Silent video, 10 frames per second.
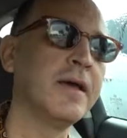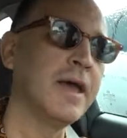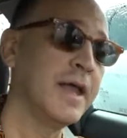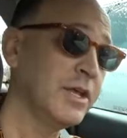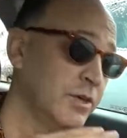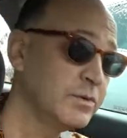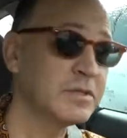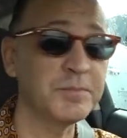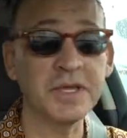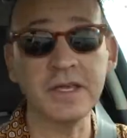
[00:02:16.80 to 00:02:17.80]
And it used
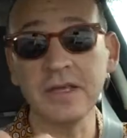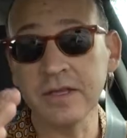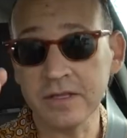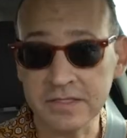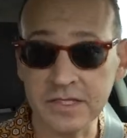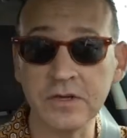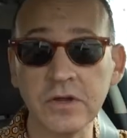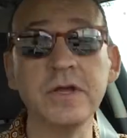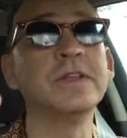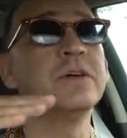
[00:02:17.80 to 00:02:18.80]
to be
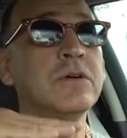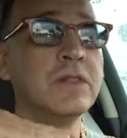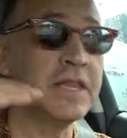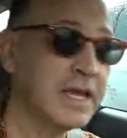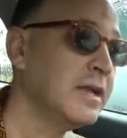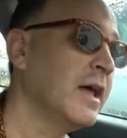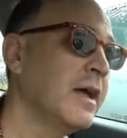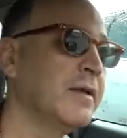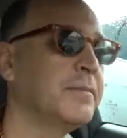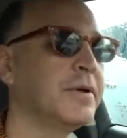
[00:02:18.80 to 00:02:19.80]
dinner until late
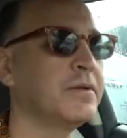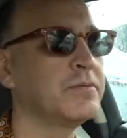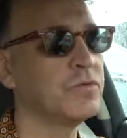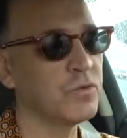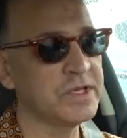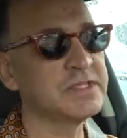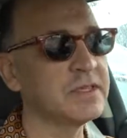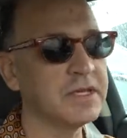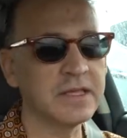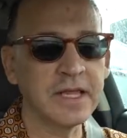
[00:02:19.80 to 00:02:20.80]
night, but
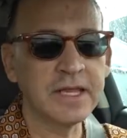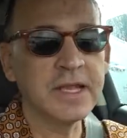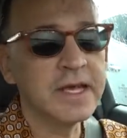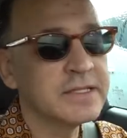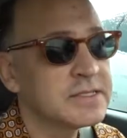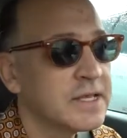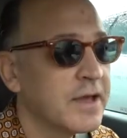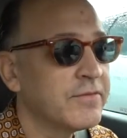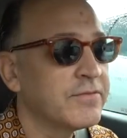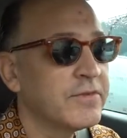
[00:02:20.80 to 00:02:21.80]
recently late nights
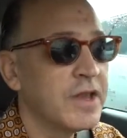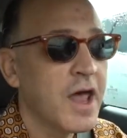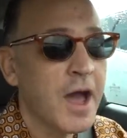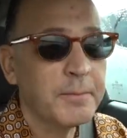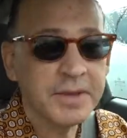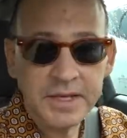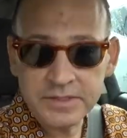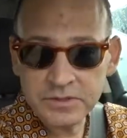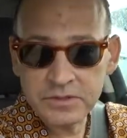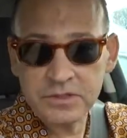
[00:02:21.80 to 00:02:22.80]
have not been
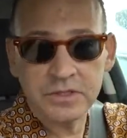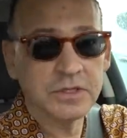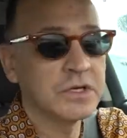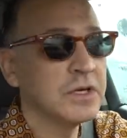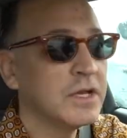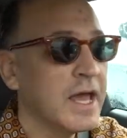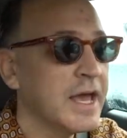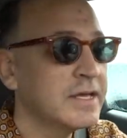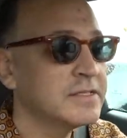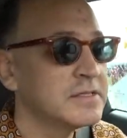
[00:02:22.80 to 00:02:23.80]
as good
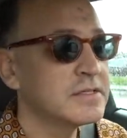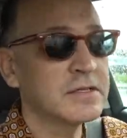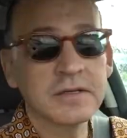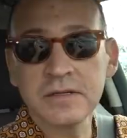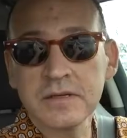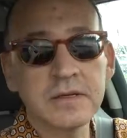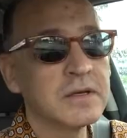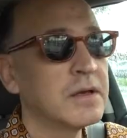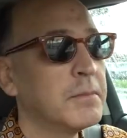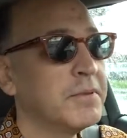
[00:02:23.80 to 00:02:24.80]
as
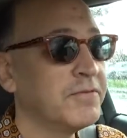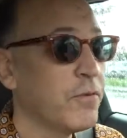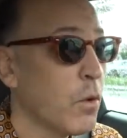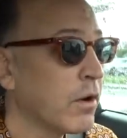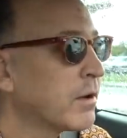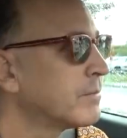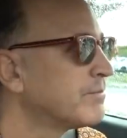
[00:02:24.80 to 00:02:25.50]
before.